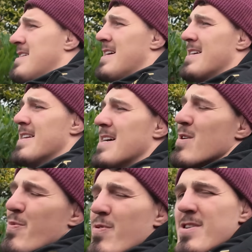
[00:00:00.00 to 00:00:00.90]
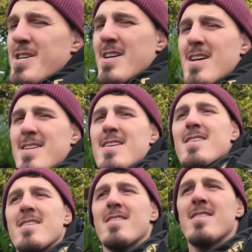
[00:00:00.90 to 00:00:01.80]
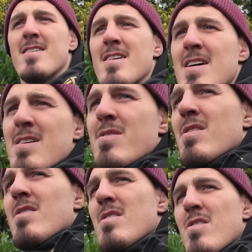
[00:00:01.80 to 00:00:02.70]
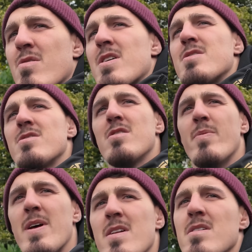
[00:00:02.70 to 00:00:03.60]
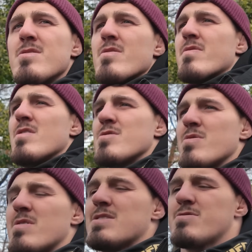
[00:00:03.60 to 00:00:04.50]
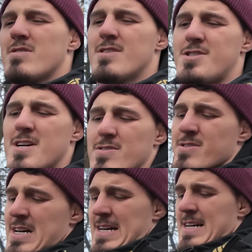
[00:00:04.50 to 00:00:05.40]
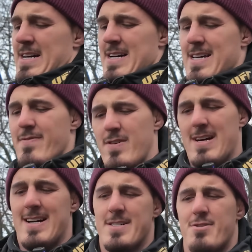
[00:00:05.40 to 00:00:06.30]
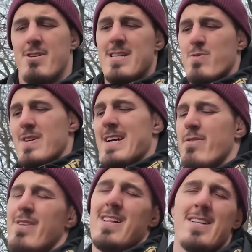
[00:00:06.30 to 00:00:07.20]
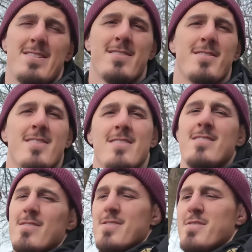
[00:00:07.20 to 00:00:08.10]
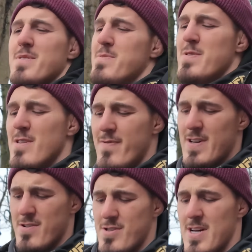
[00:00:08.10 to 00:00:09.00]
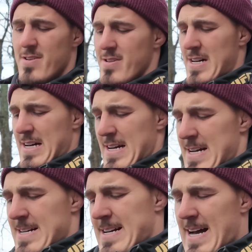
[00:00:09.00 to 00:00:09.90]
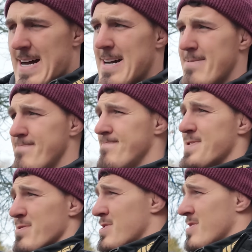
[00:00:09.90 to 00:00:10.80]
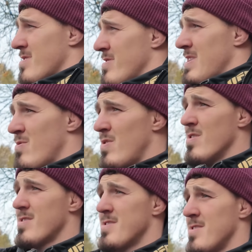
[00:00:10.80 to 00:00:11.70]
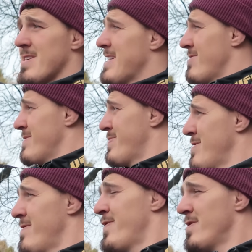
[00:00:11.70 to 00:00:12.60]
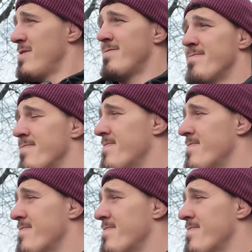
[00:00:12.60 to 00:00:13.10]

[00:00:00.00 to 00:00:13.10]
and uh, we're pretty jet lagged. Got a lot of questions coming in, so of course we want to answer it on the channel. Give you guys a treat, this way you get the real answers on the Tom Aspinall official channel. Um, so just going to do a little walk and talk here in the beautiful